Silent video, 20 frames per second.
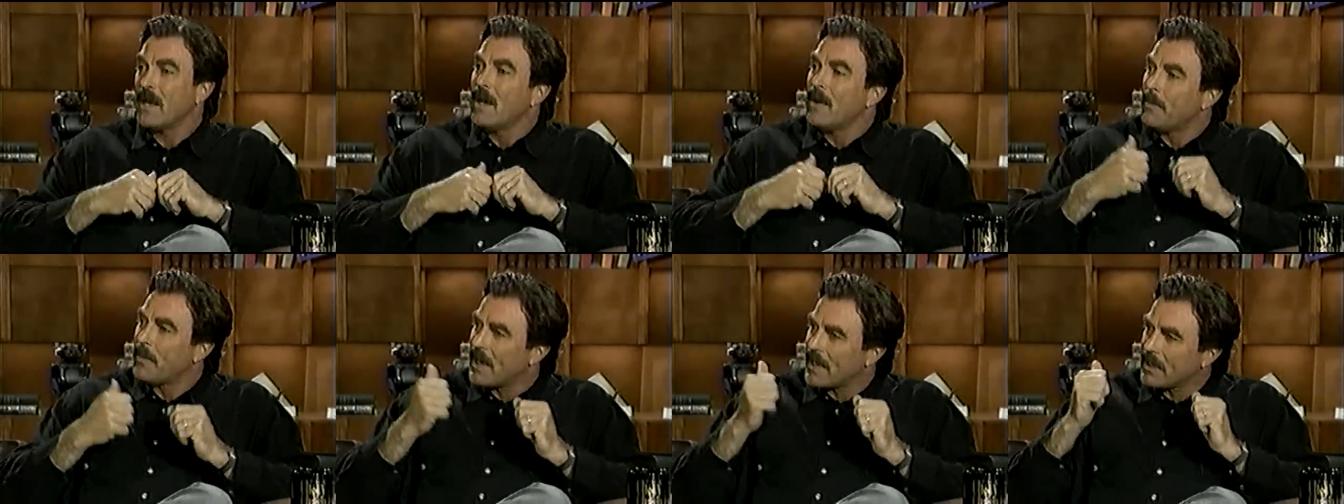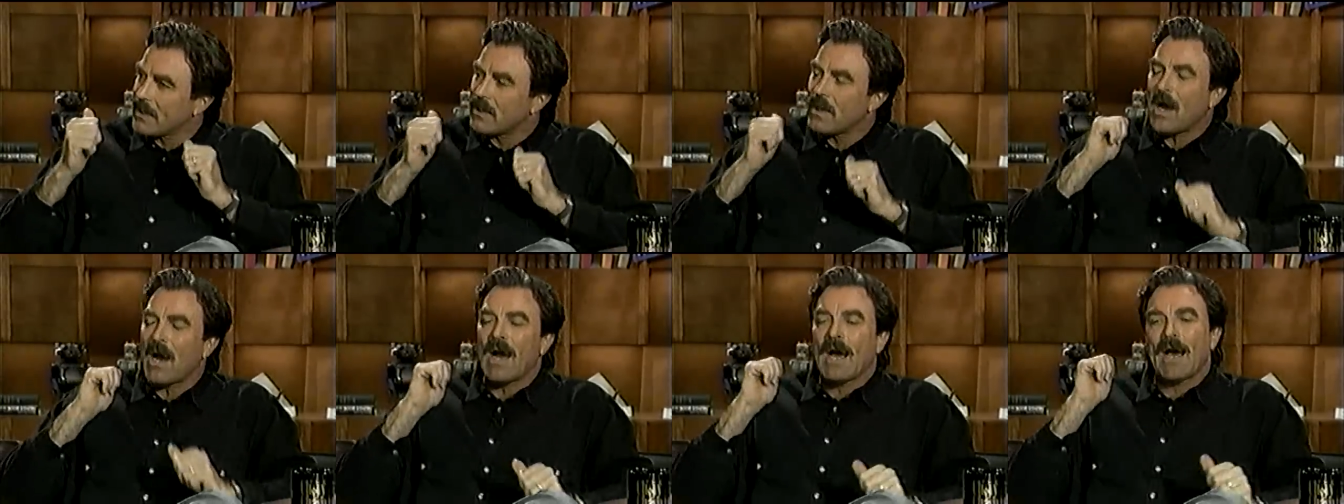Hey, but
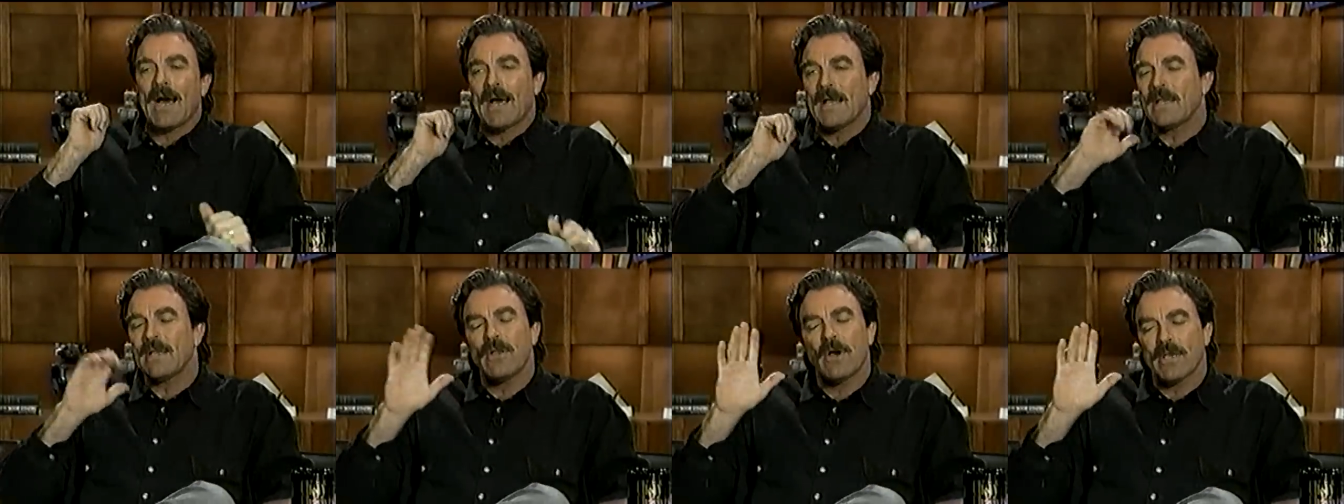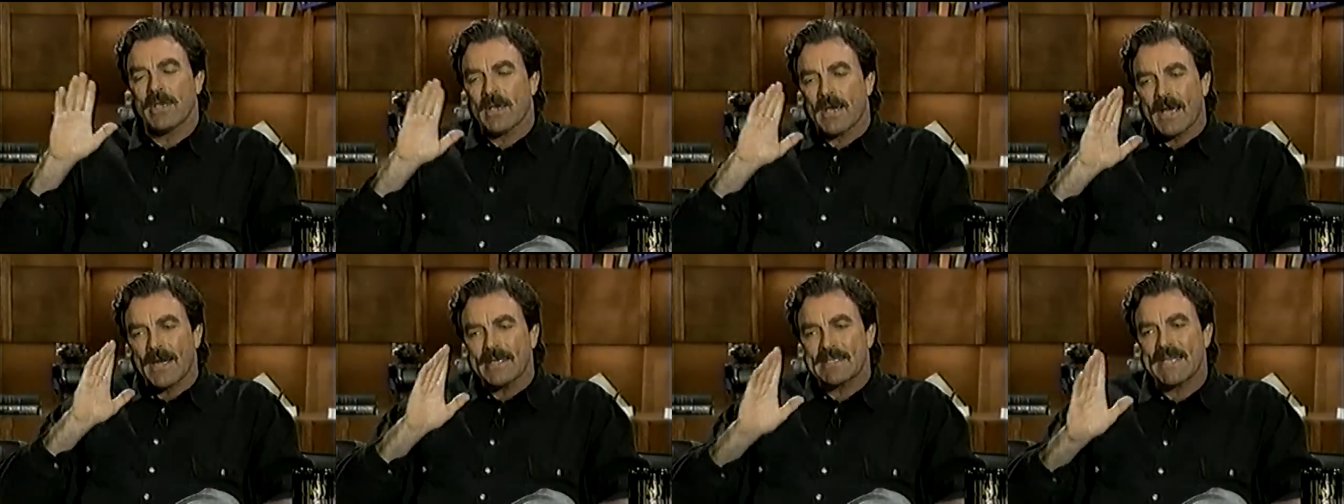hey, no, it's okay. No,
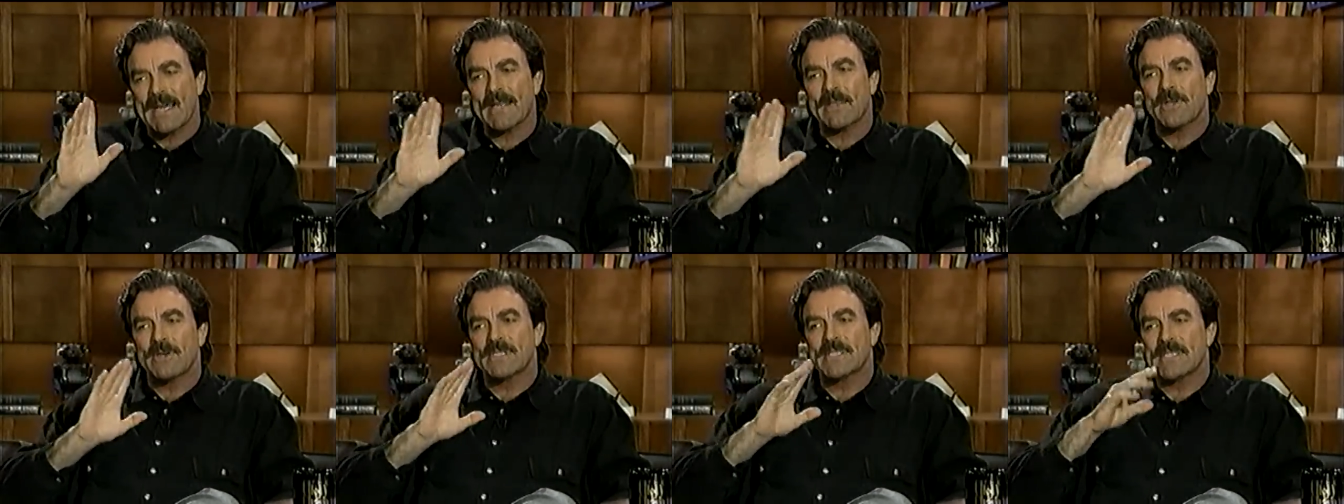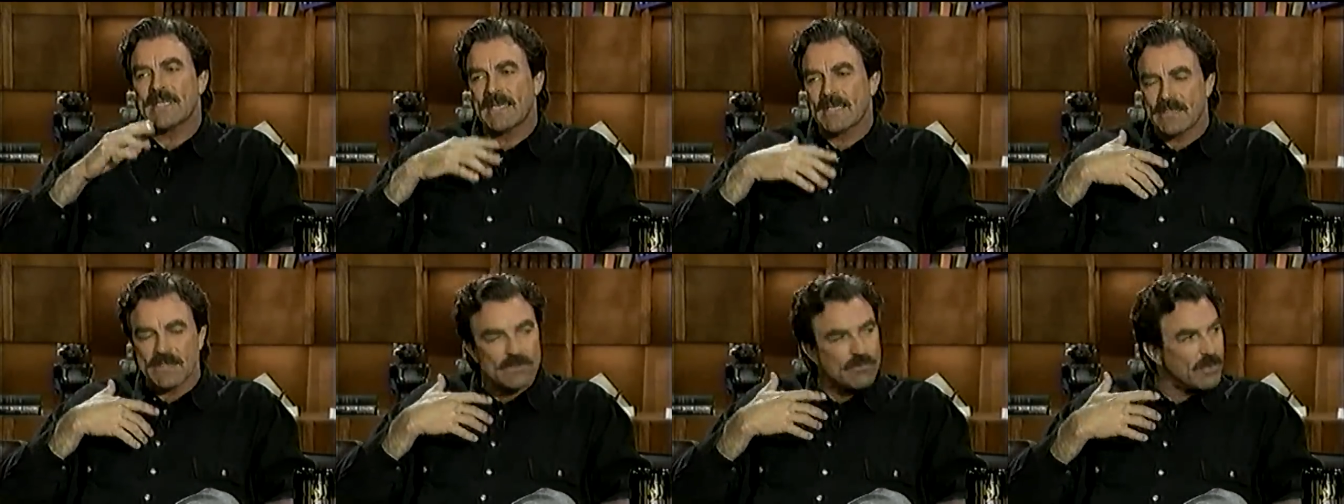you got to take those
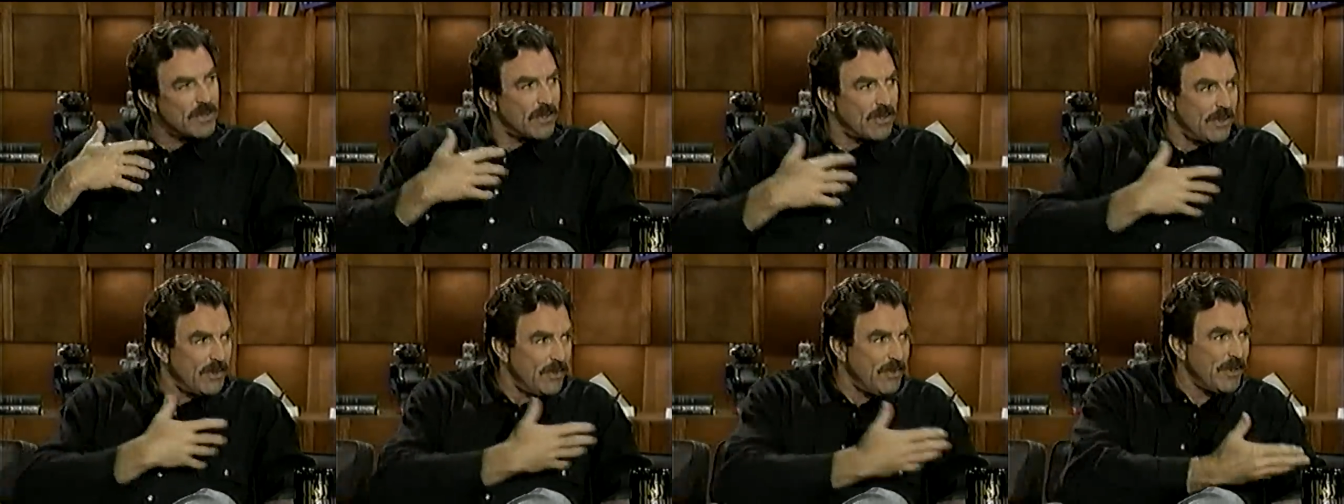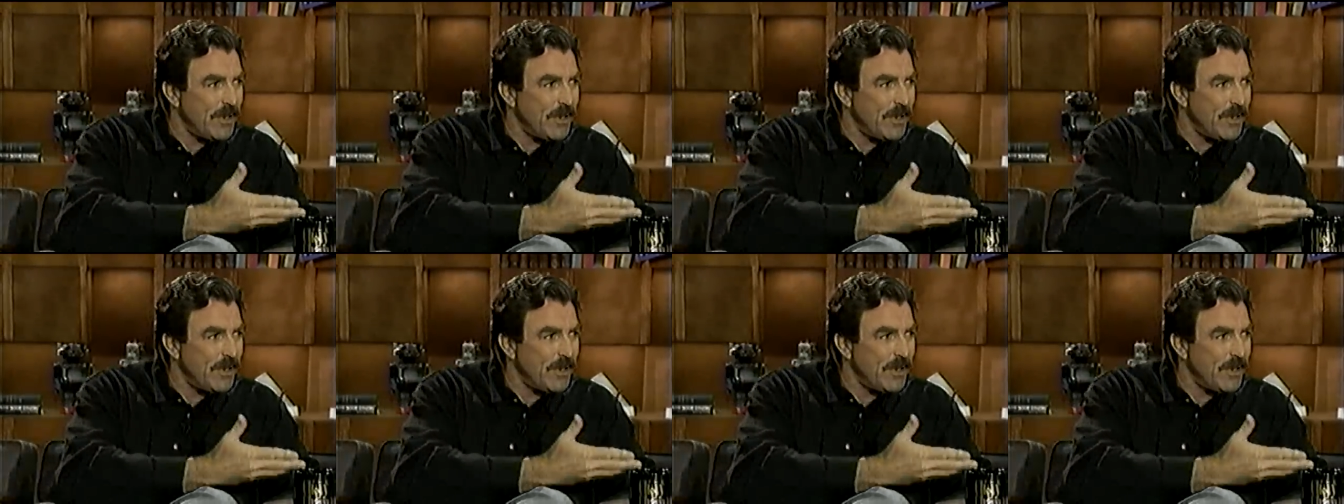things with good